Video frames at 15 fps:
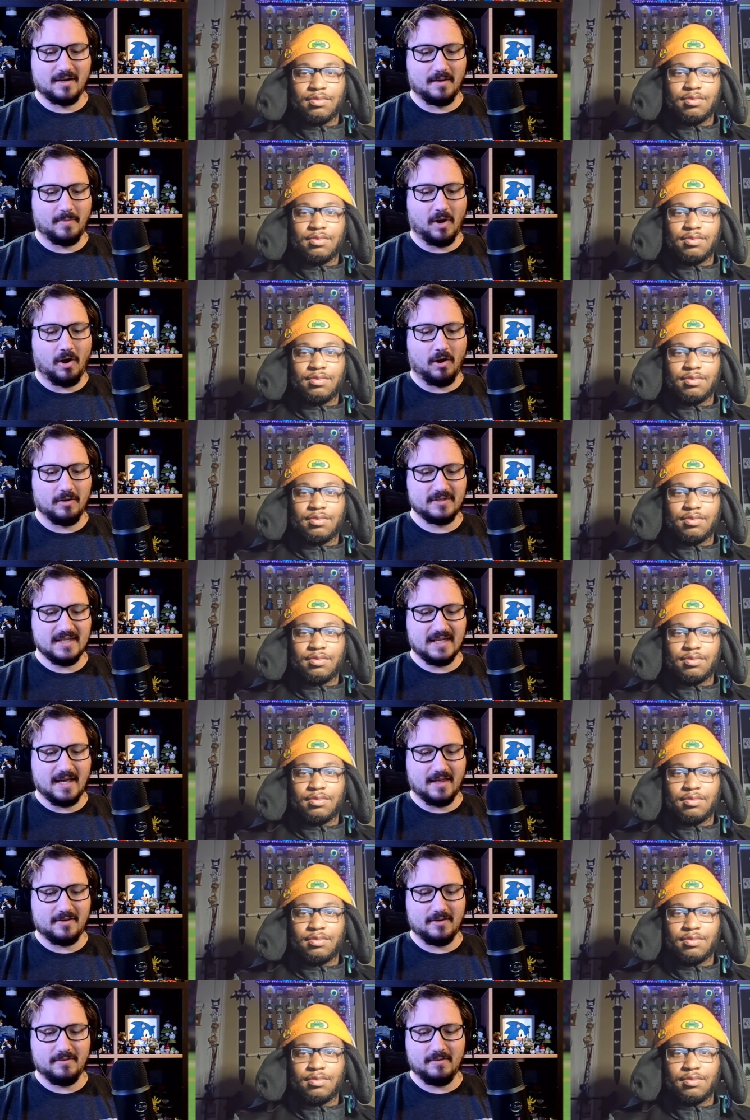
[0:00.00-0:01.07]
Speaker 1: come all
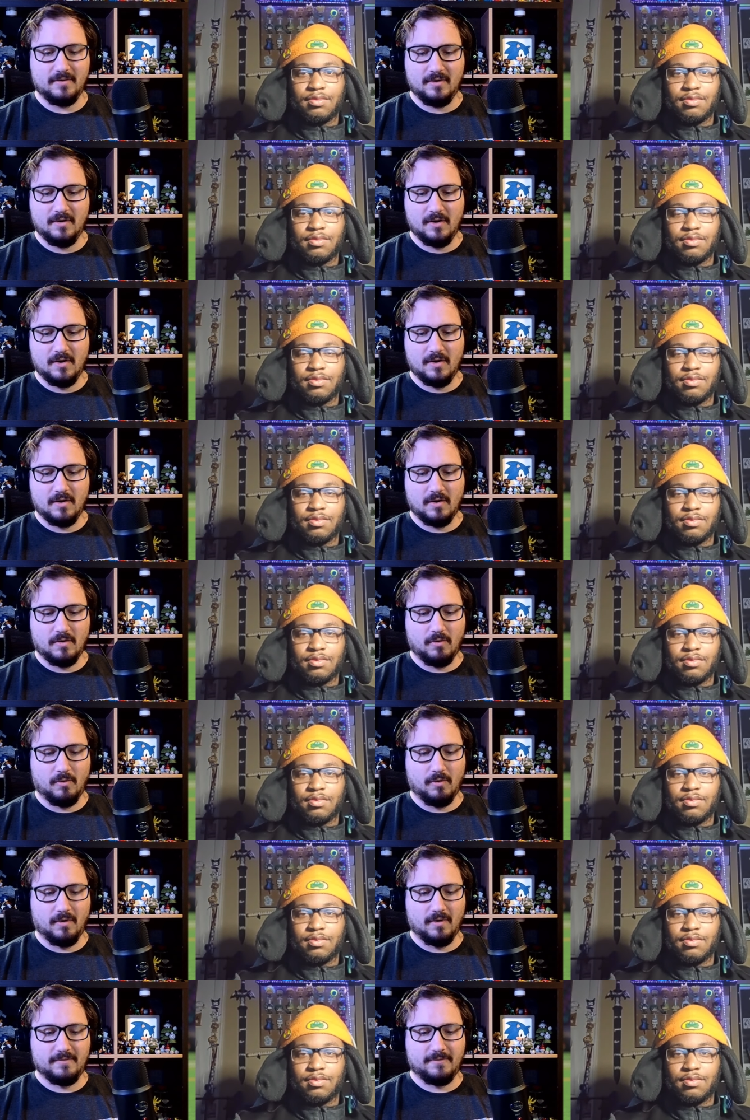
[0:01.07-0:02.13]
together
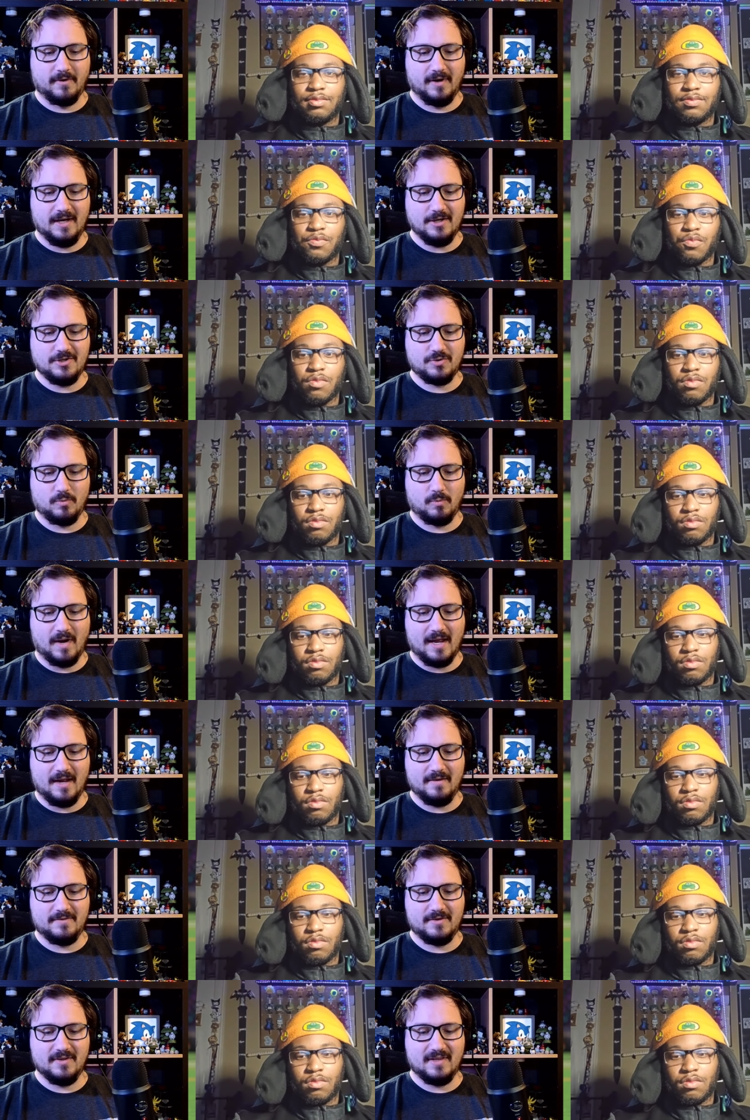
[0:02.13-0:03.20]
or for each
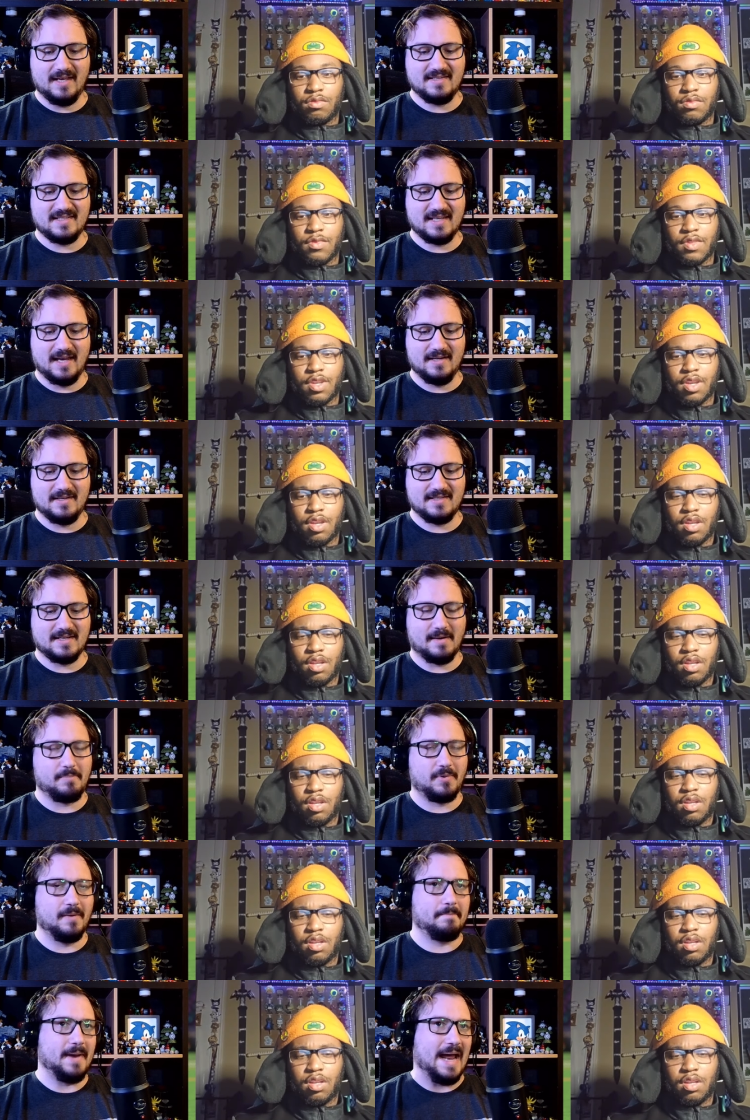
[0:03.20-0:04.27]
wave do they send
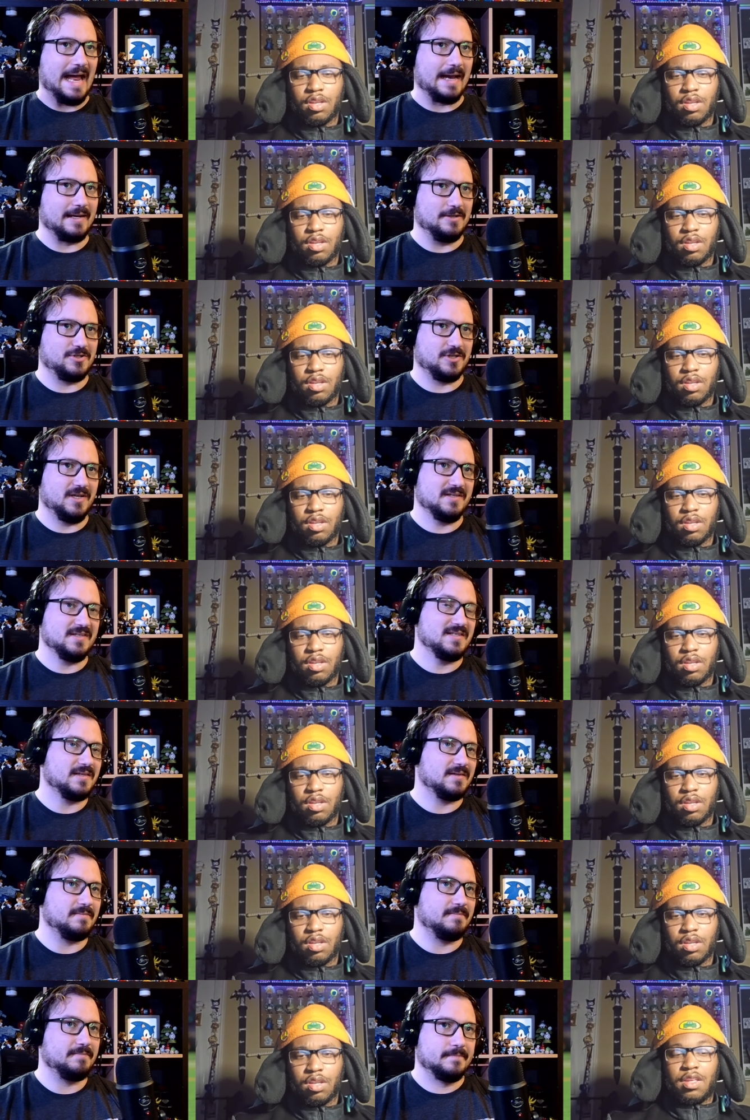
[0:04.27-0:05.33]
separate packages?
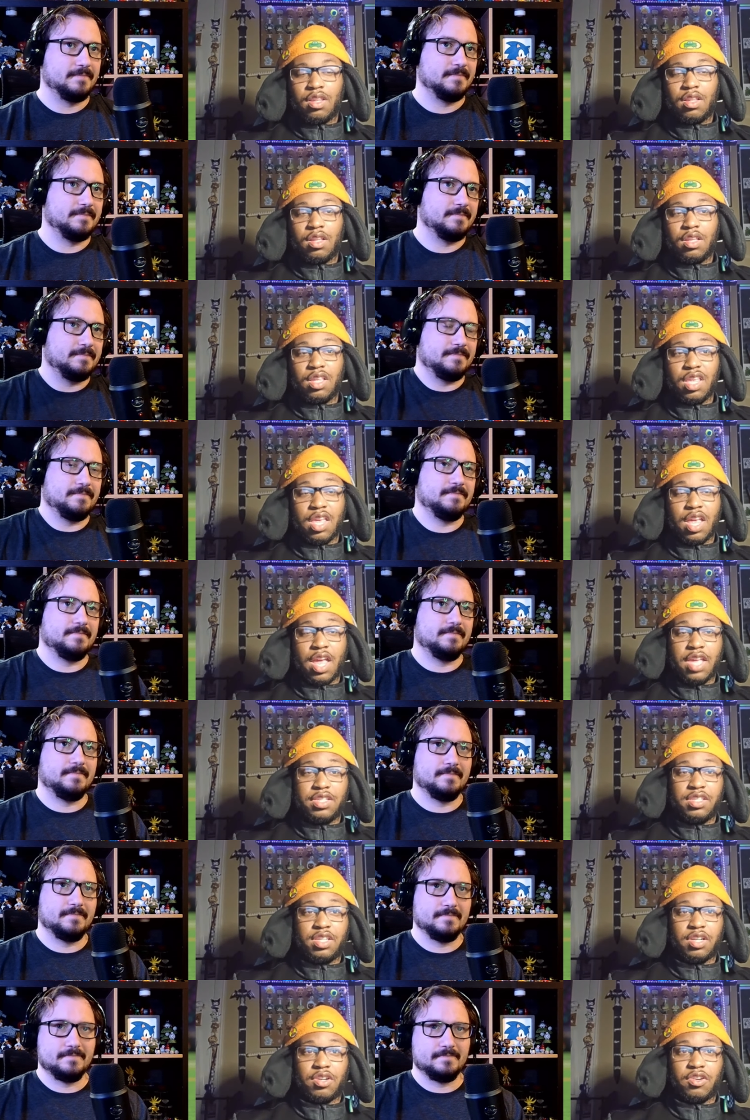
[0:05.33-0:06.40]

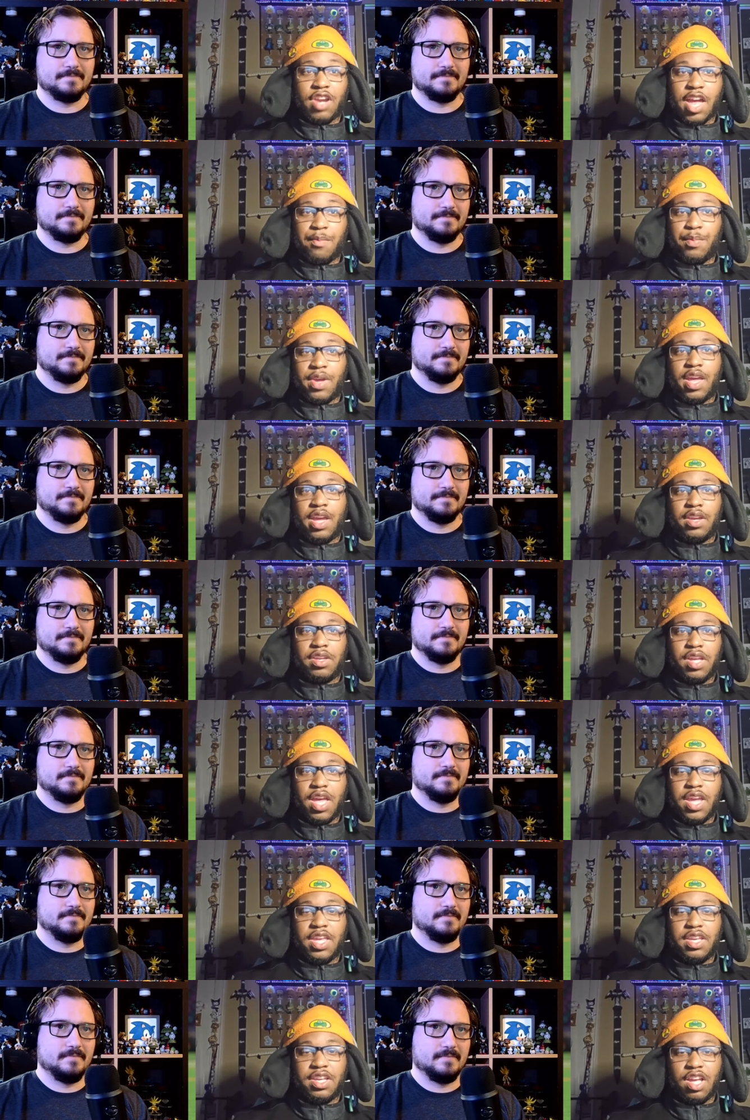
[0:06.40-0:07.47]
Speaker 2: It's a grab bag.
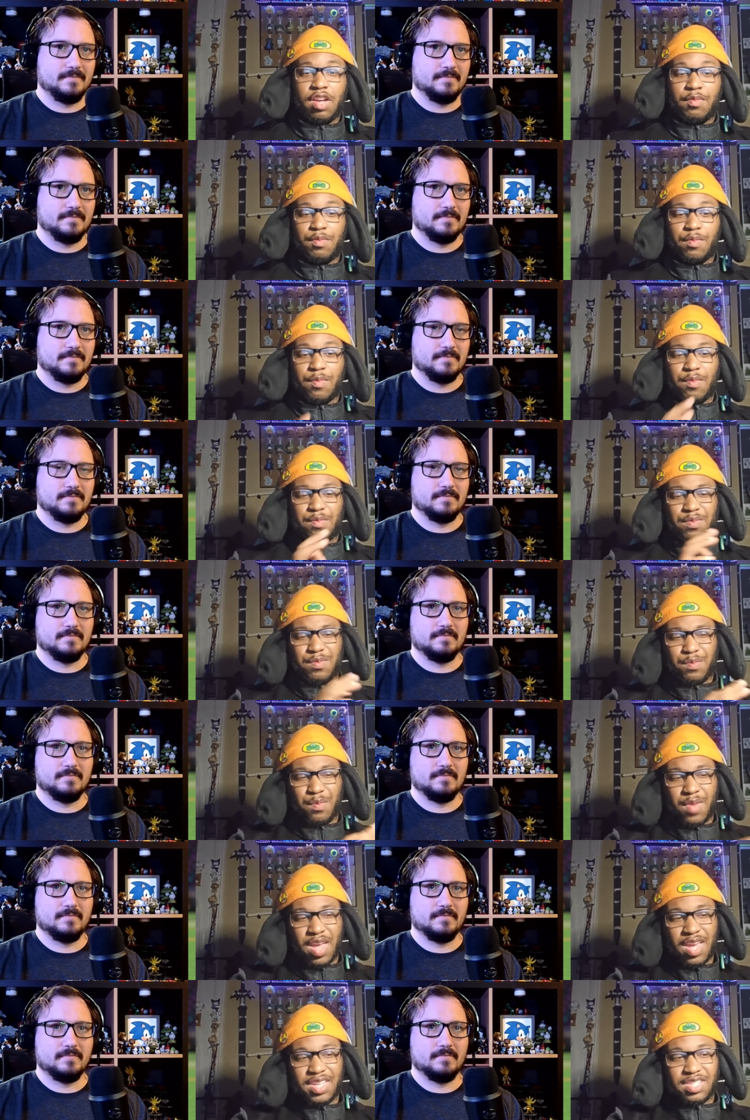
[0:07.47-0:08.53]
It can come
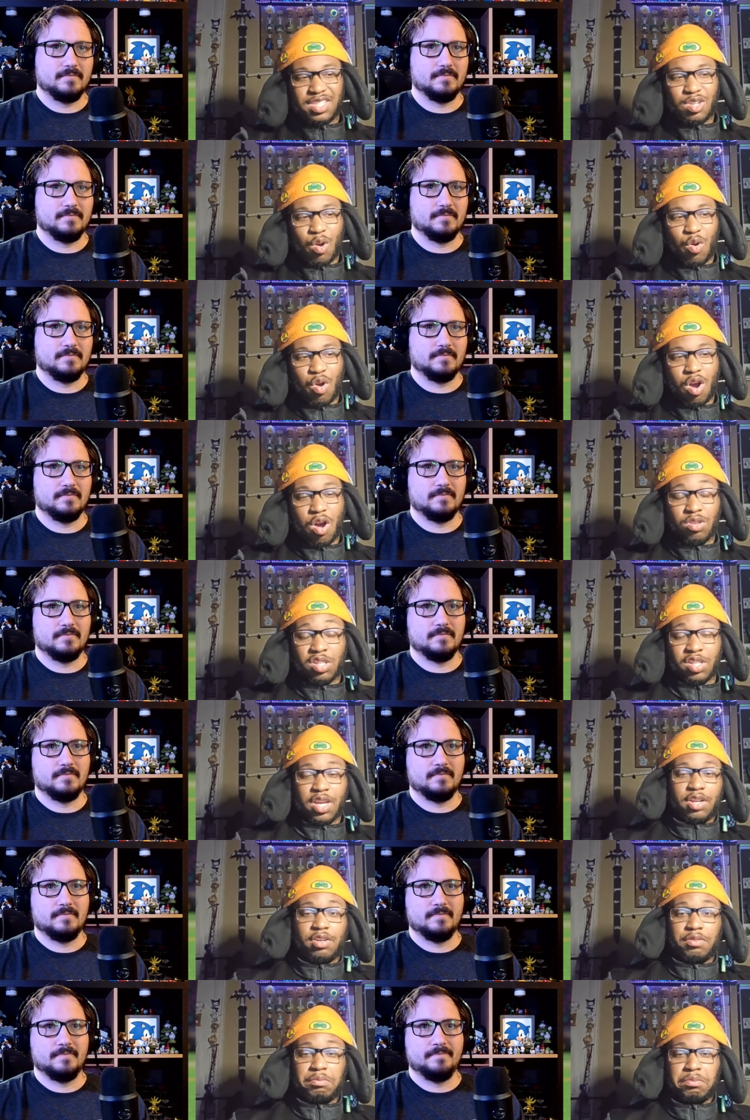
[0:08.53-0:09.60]
mixed or all
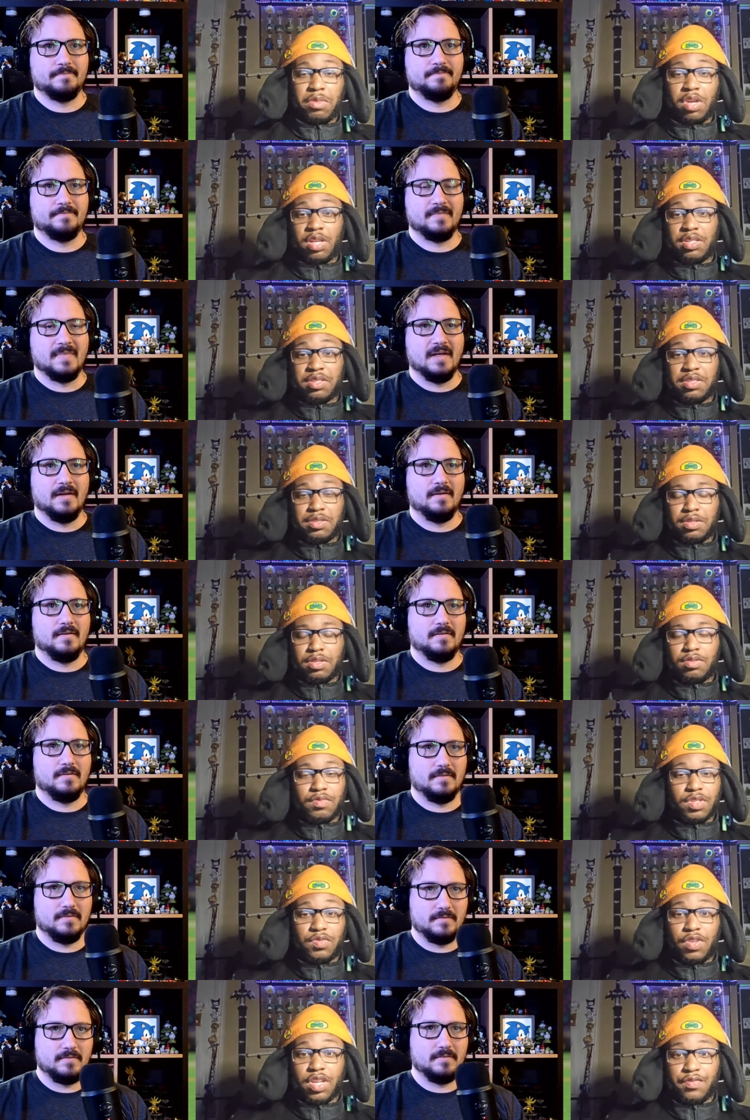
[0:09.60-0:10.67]
together. And
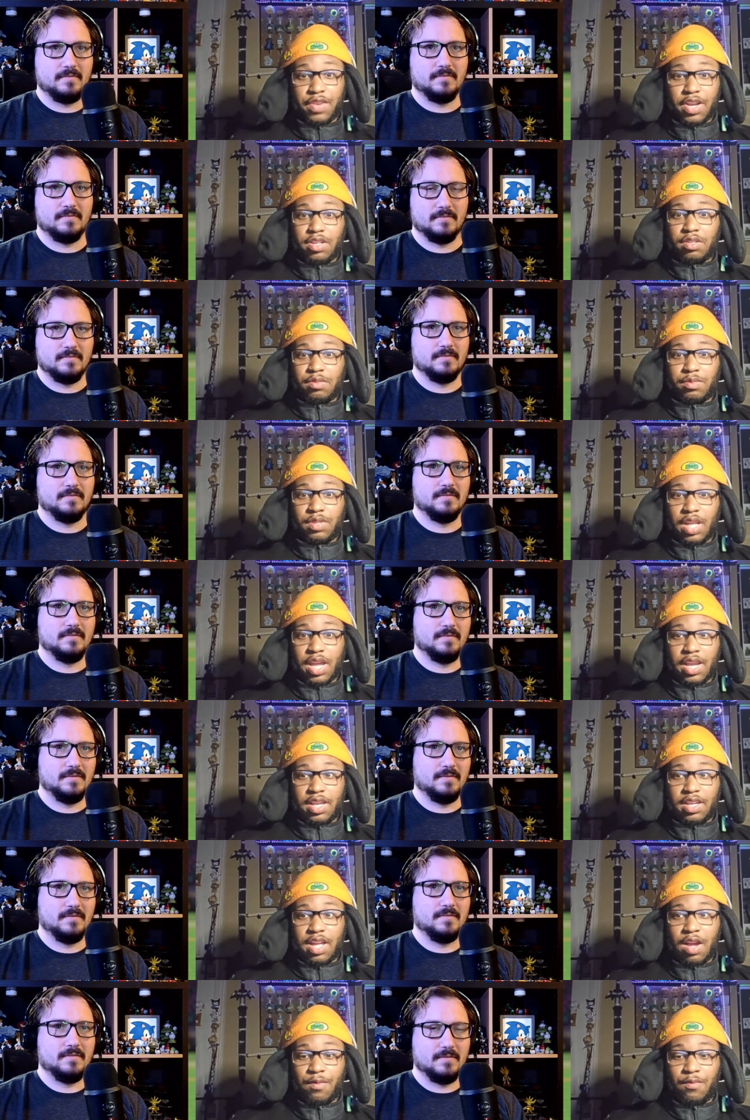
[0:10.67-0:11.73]
it was very random.
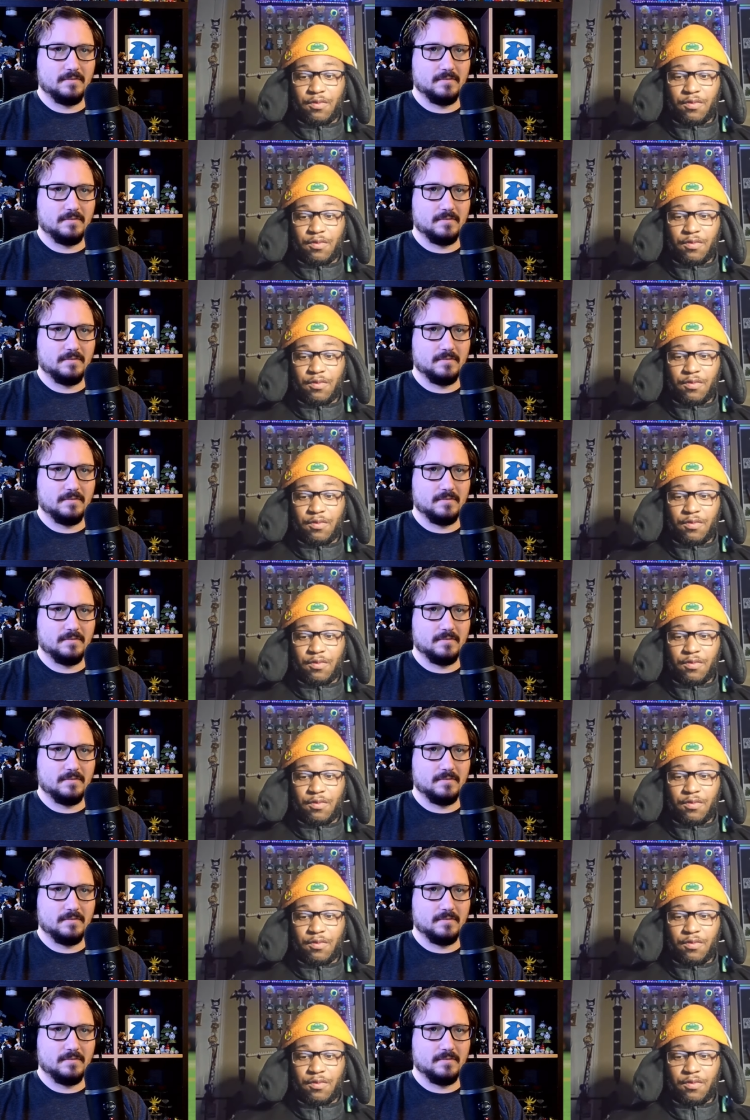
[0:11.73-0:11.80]
Like, I